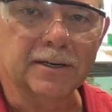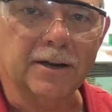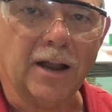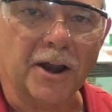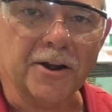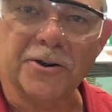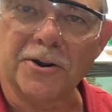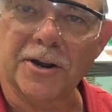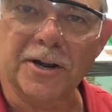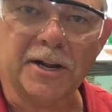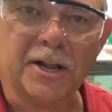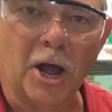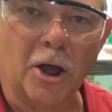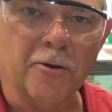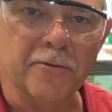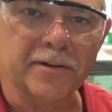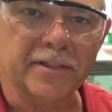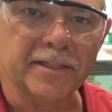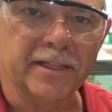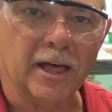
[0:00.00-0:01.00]
not during
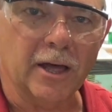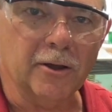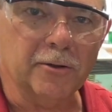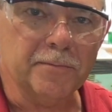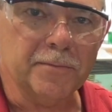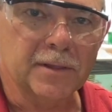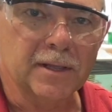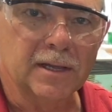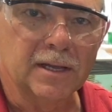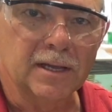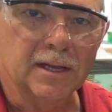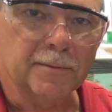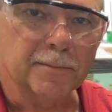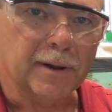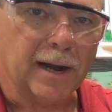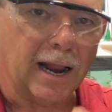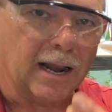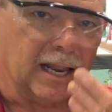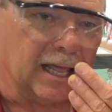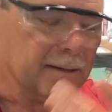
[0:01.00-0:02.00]
COVID though,
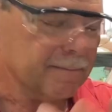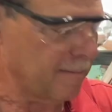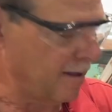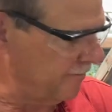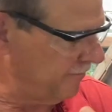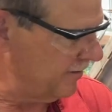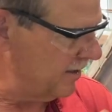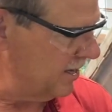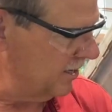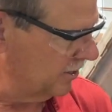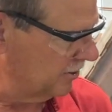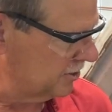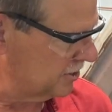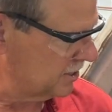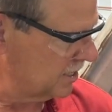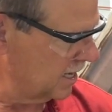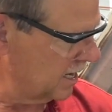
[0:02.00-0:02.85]
but I'll lick my fingers